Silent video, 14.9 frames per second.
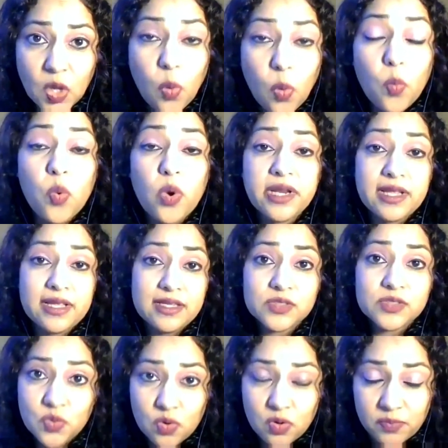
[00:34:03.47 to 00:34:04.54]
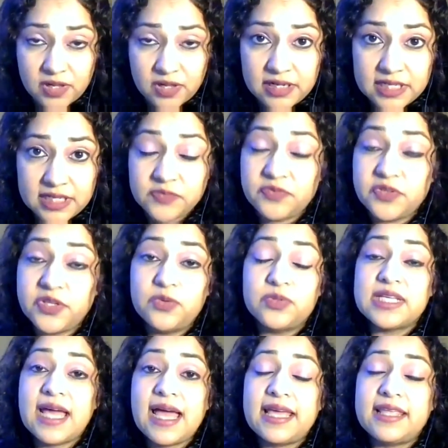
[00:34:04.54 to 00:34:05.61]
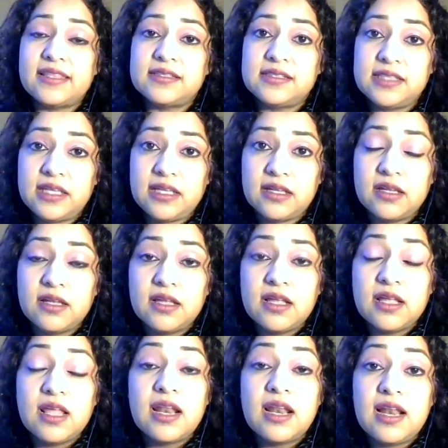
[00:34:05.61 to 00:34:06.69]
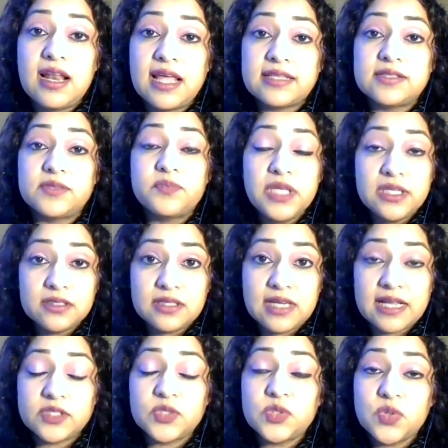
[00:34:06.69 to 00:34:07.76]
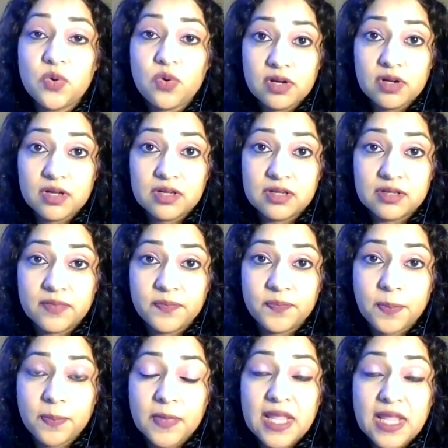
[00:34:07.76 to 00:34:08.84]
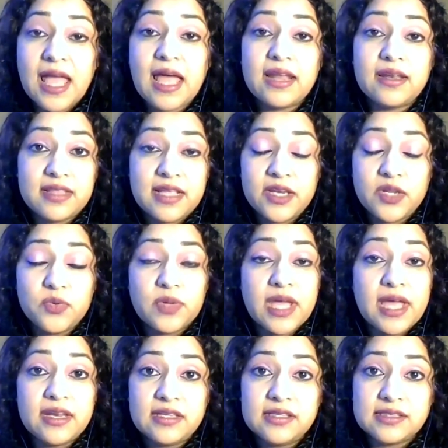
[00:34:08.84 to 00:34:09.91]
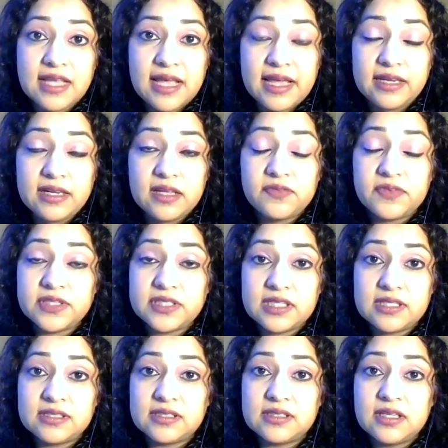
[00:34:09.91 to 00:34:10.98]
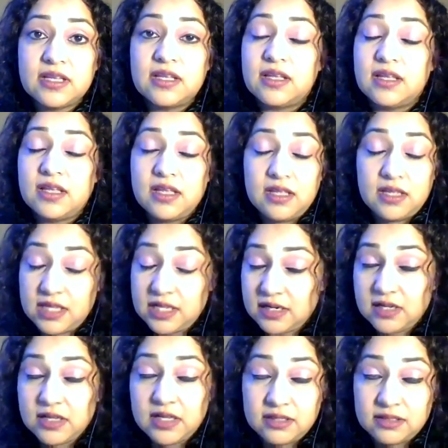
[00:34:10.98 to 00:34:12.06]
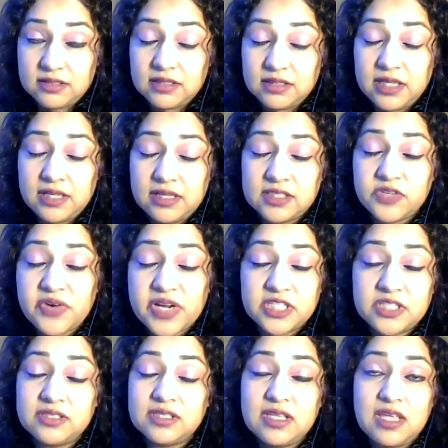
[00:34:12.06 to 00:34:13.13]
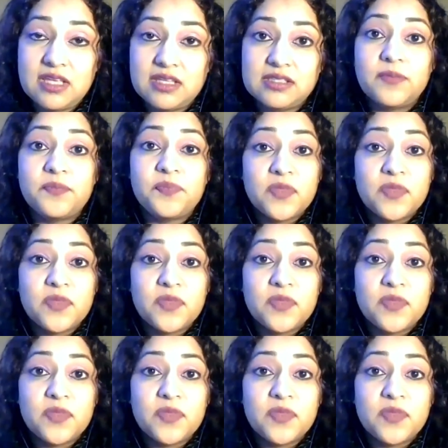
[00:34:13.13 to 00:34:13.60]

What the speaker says: What is normal is for you to either say, let's meet, let's talk, and then you can decide if it is, in Terentia's case,